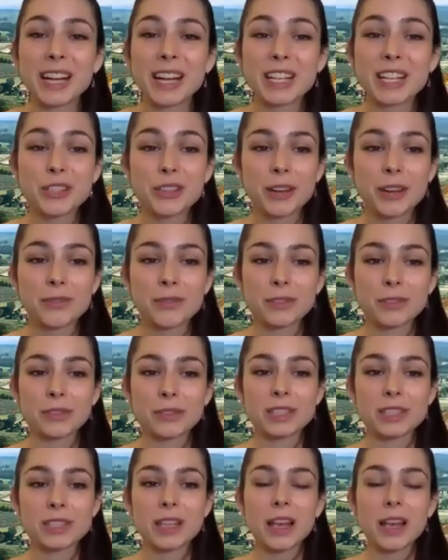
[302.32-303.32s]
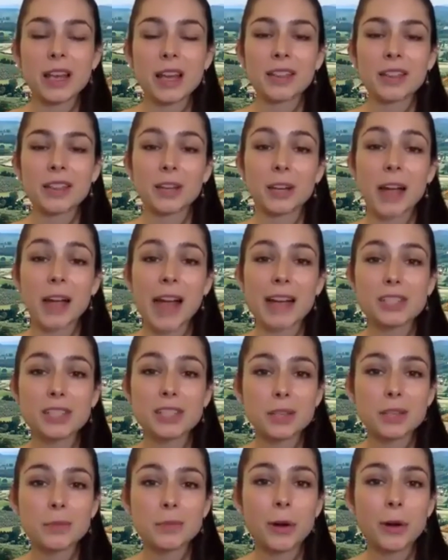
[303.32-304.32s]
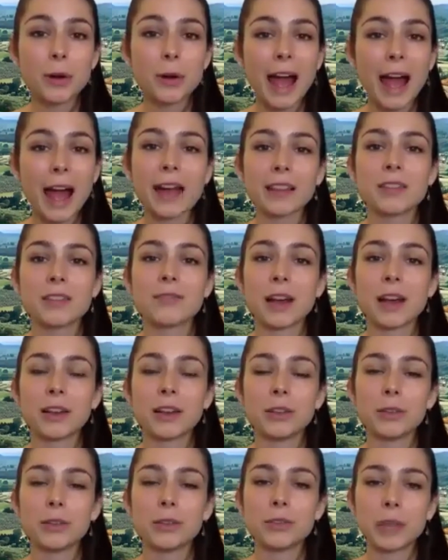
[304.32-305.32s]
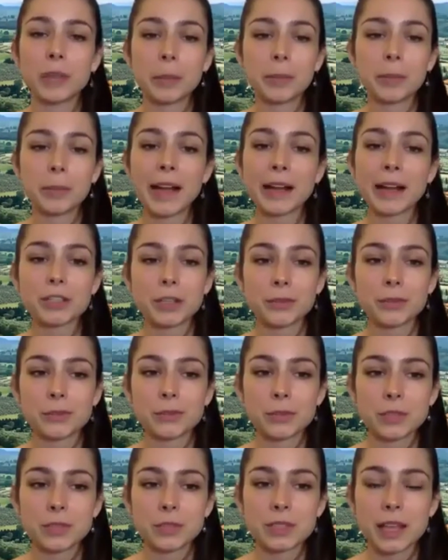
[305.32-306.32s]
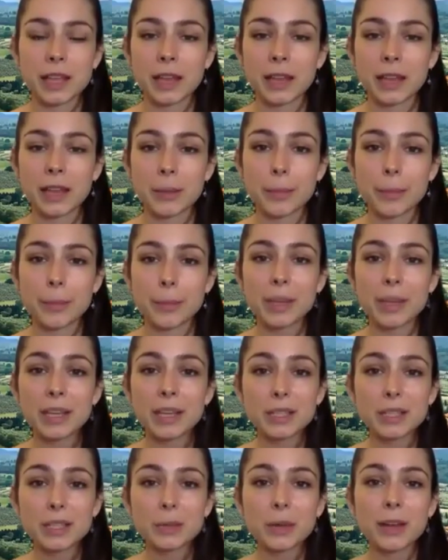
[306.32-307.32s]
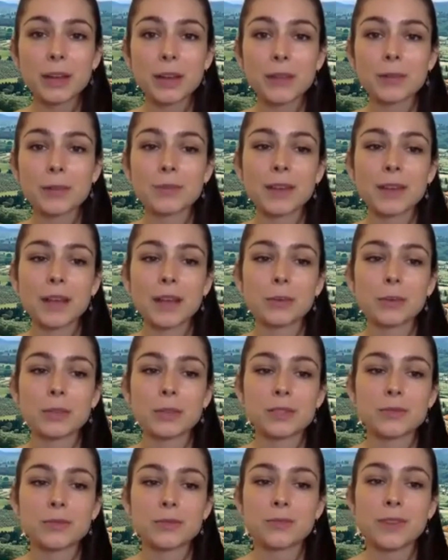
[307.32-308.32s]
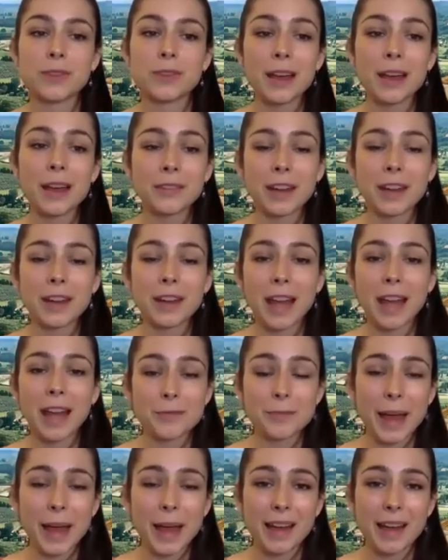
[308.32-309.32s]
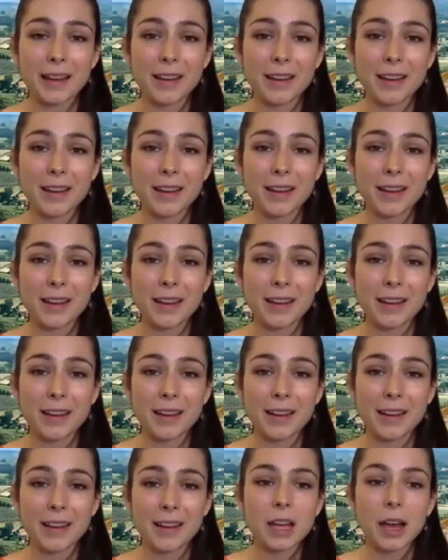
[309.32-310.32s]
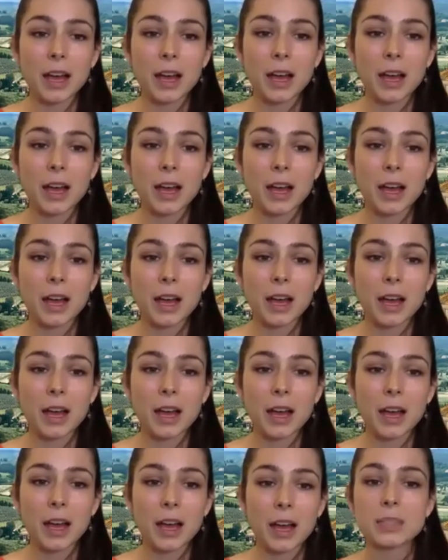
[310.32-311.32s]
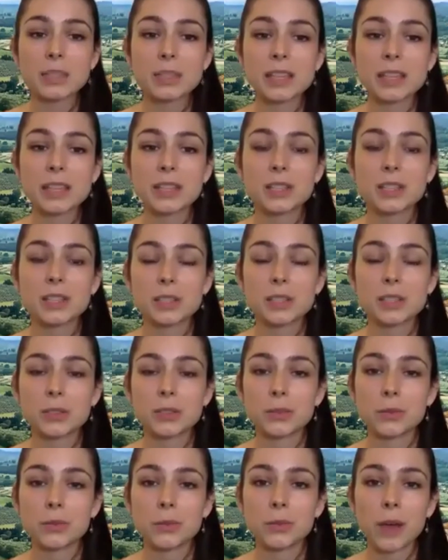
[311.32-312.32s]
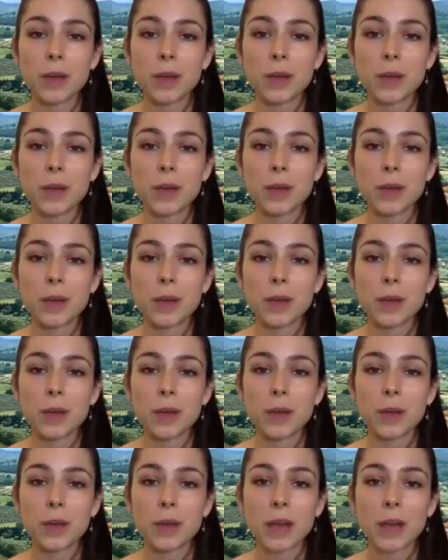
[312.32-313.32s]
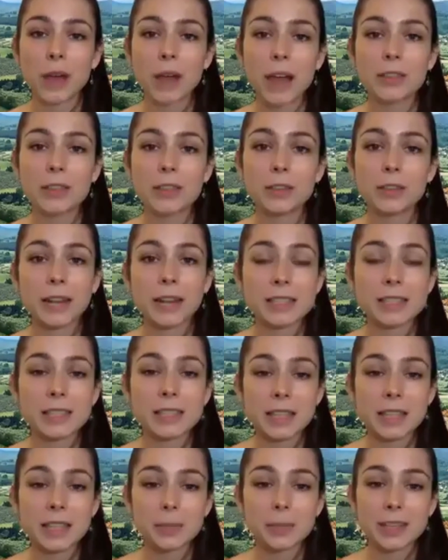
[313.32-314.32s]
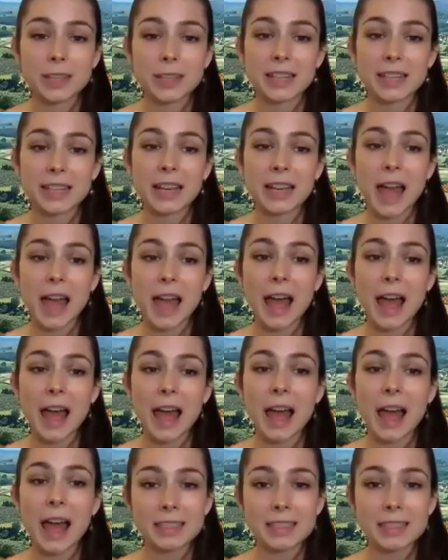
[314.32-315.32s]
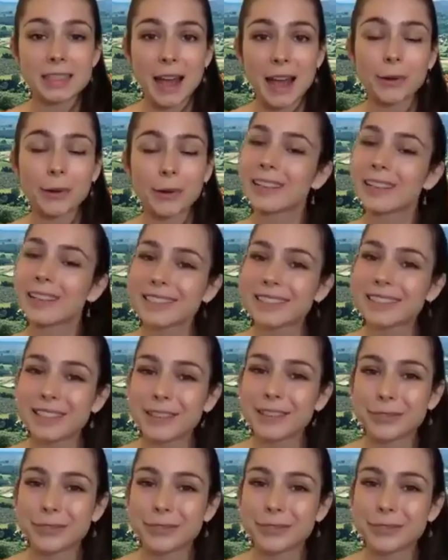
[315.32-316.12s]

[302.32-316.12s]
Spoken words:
truffles. they're actually more highly valued than black truffles. And the biggest one I ever found was 5.5 pounds. And it was sent to the United States President Eisenhower as a gift.